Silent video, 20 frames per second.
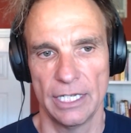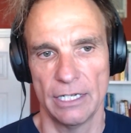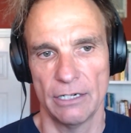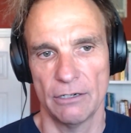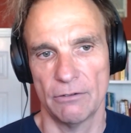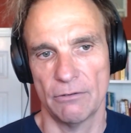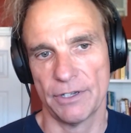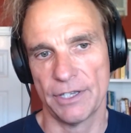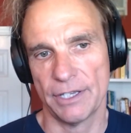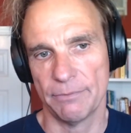
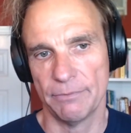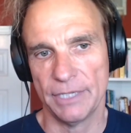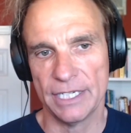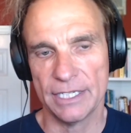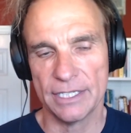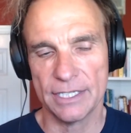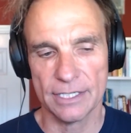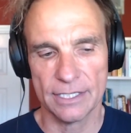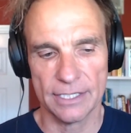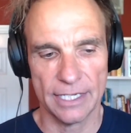What that
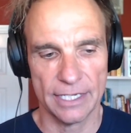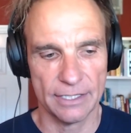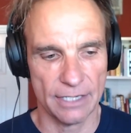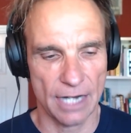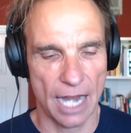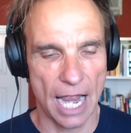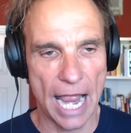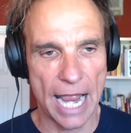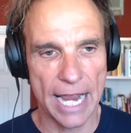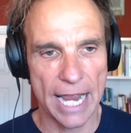means is that
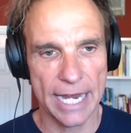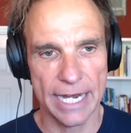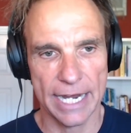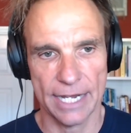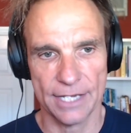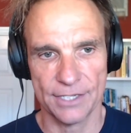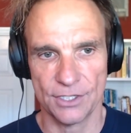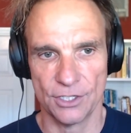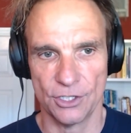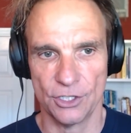I,
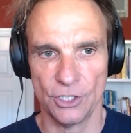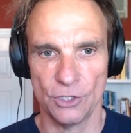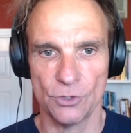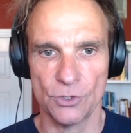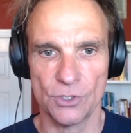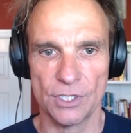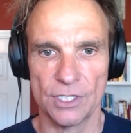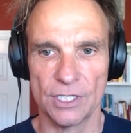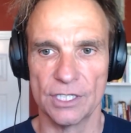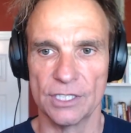as the
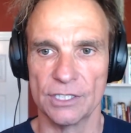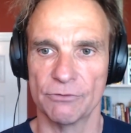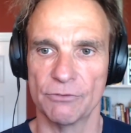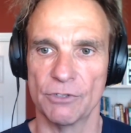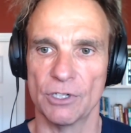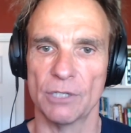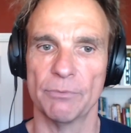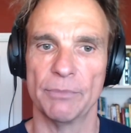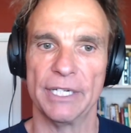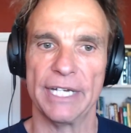user,
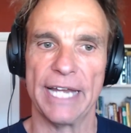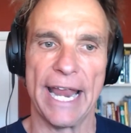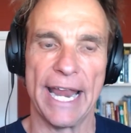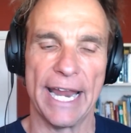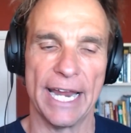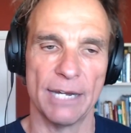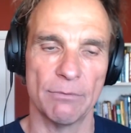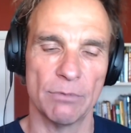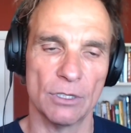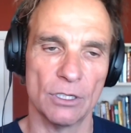will be
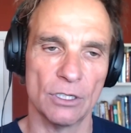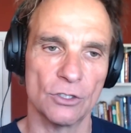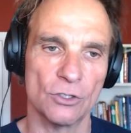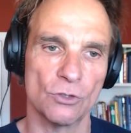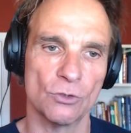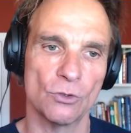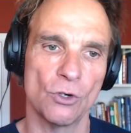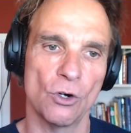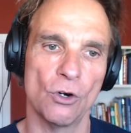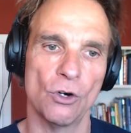able
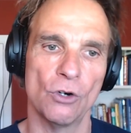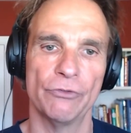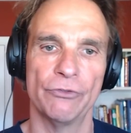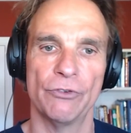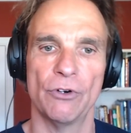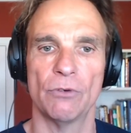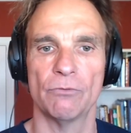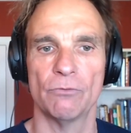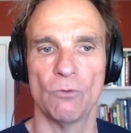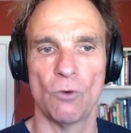to go
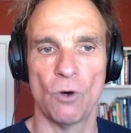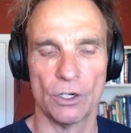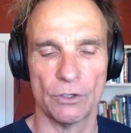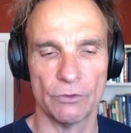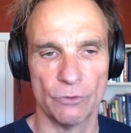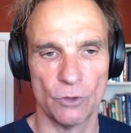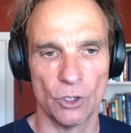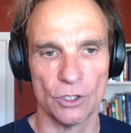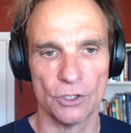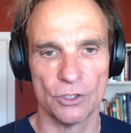from one
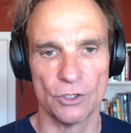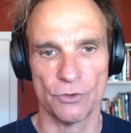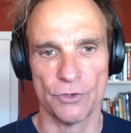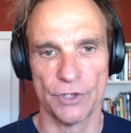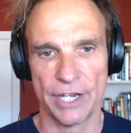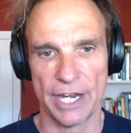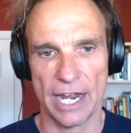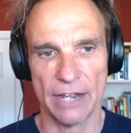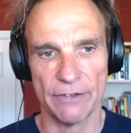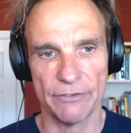world to
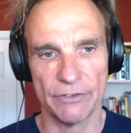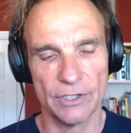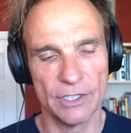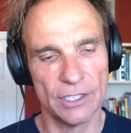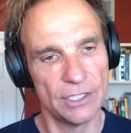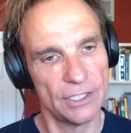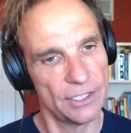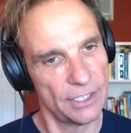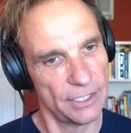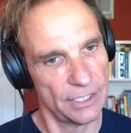the
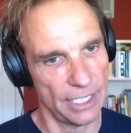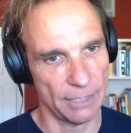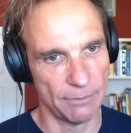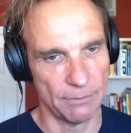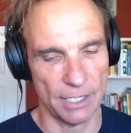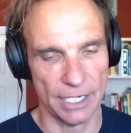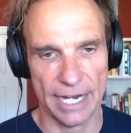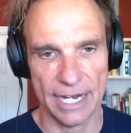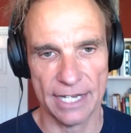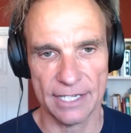other, take
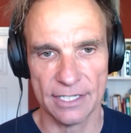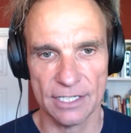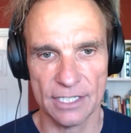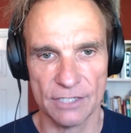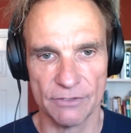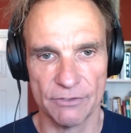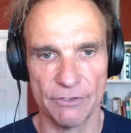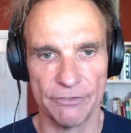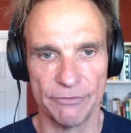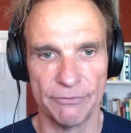my assets
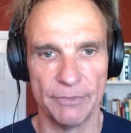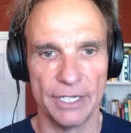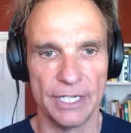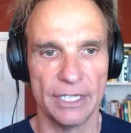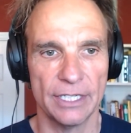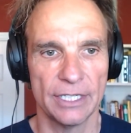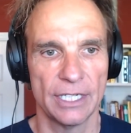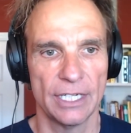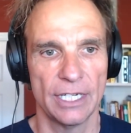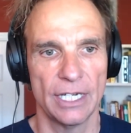with
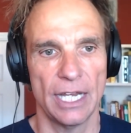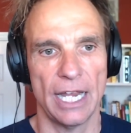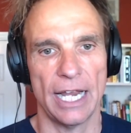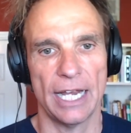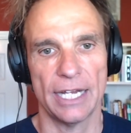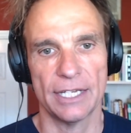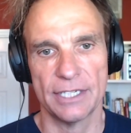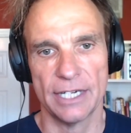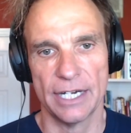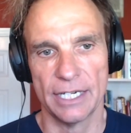me,
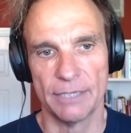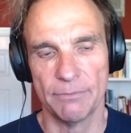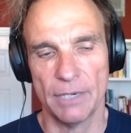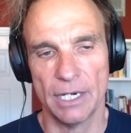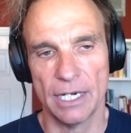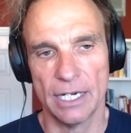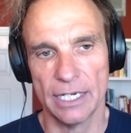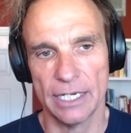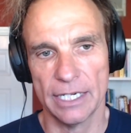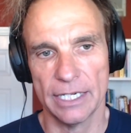and take
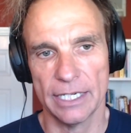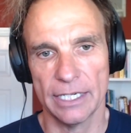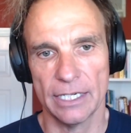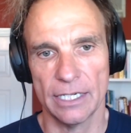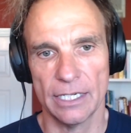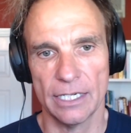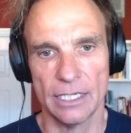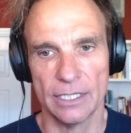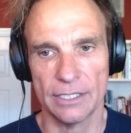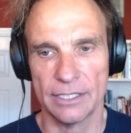my
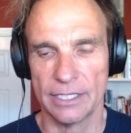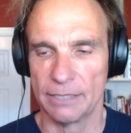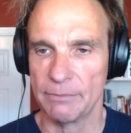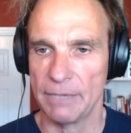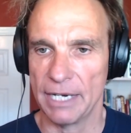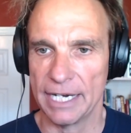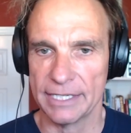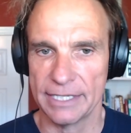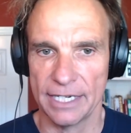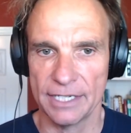
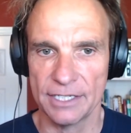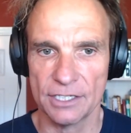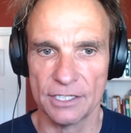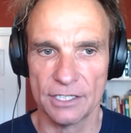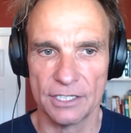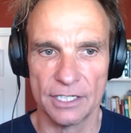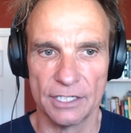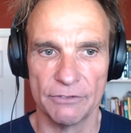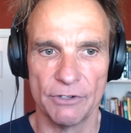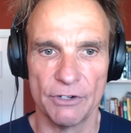
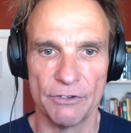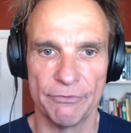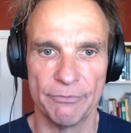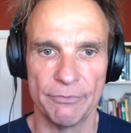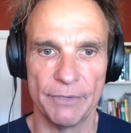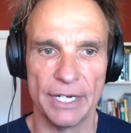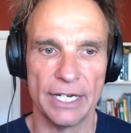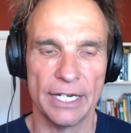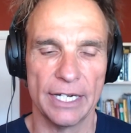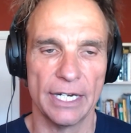identity with
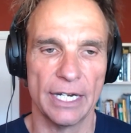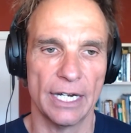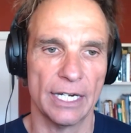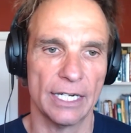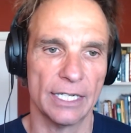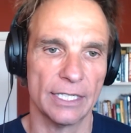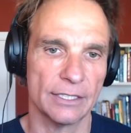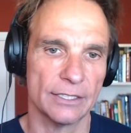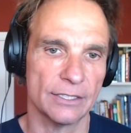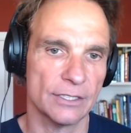me,
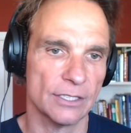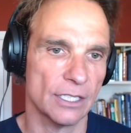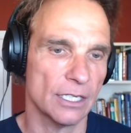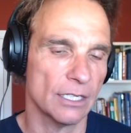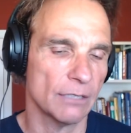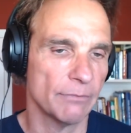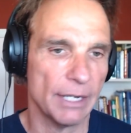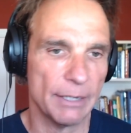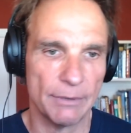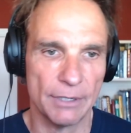and
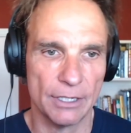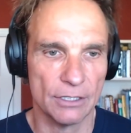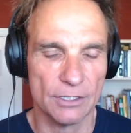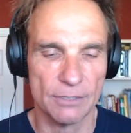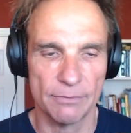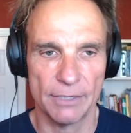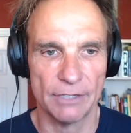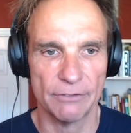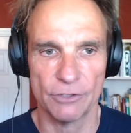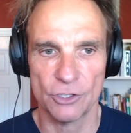maybe
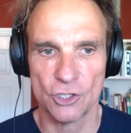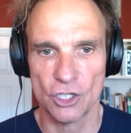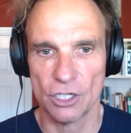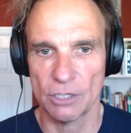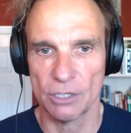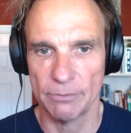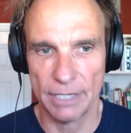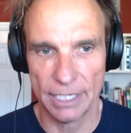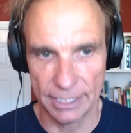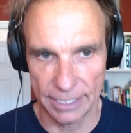also my virtual
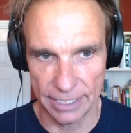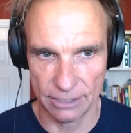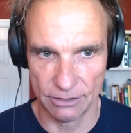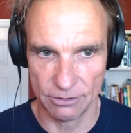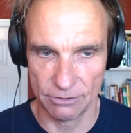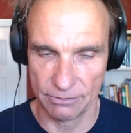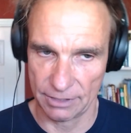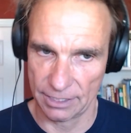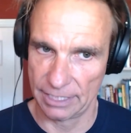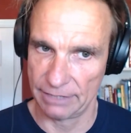money
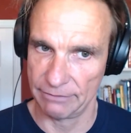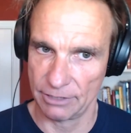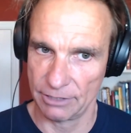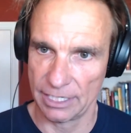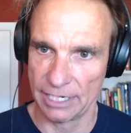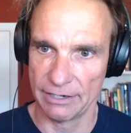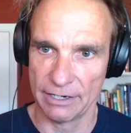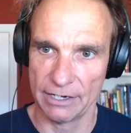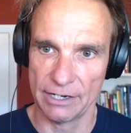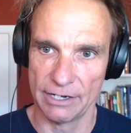or what
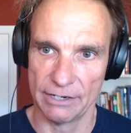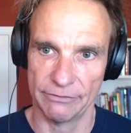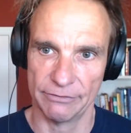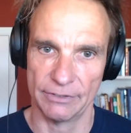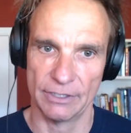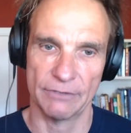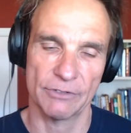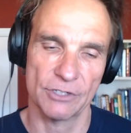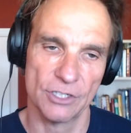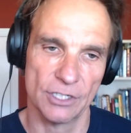I have,
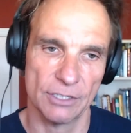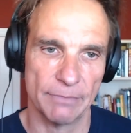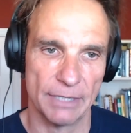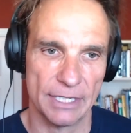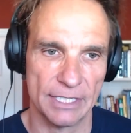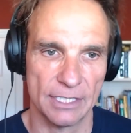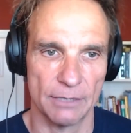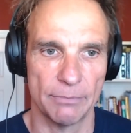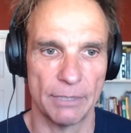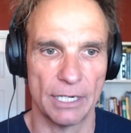which are
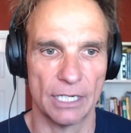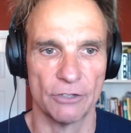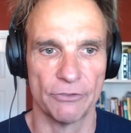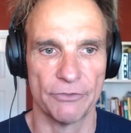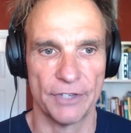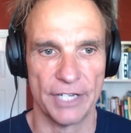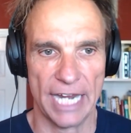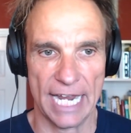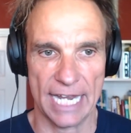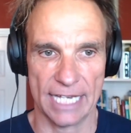basically part of
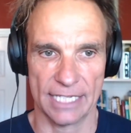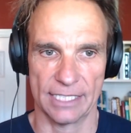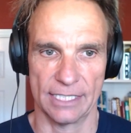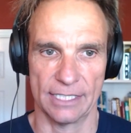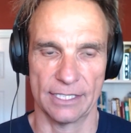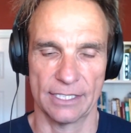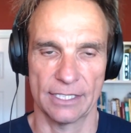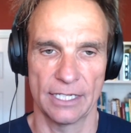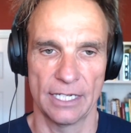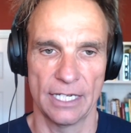the
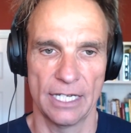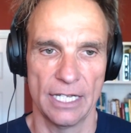assets.